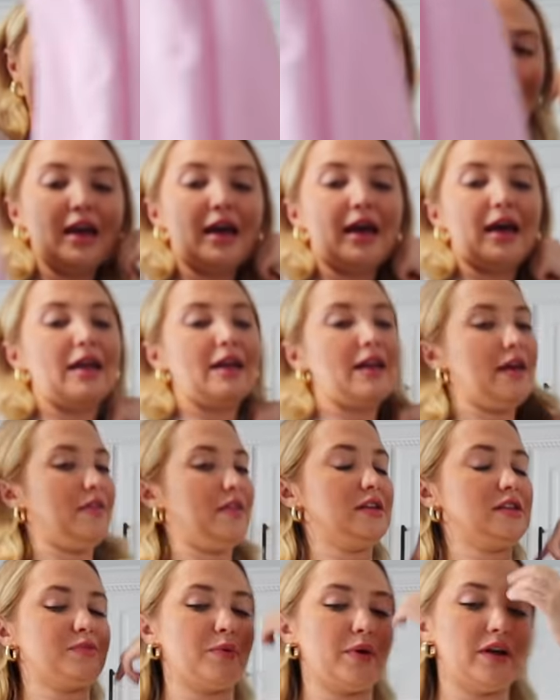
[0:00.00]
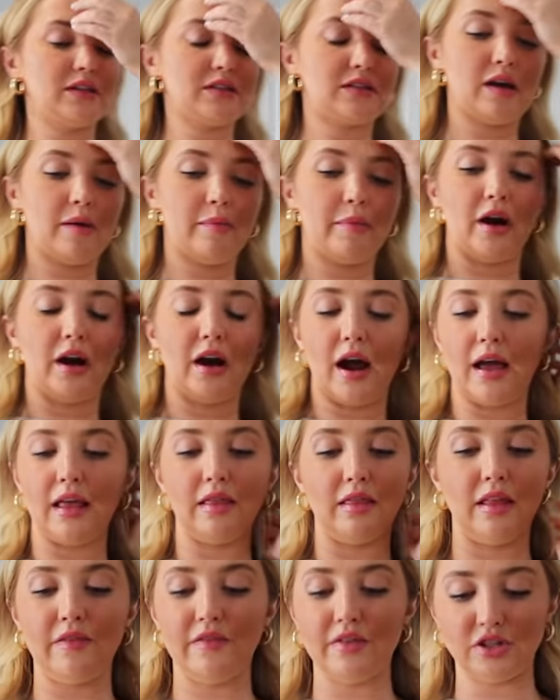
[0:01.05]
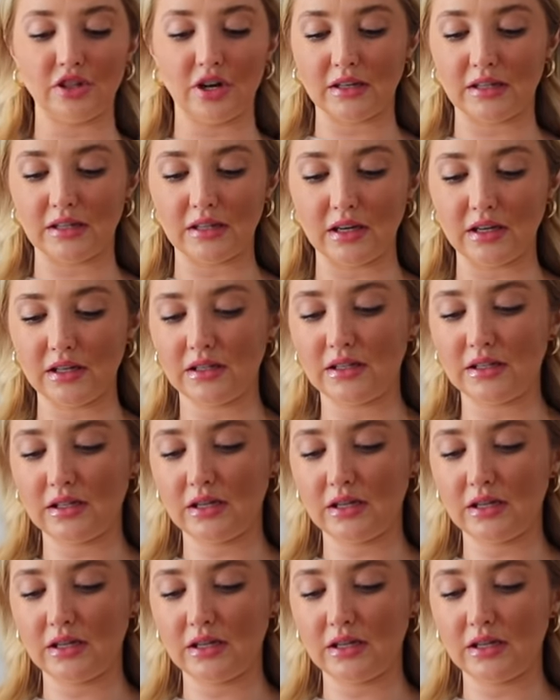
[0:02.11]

Again, in the spring and summer, I live in dresses.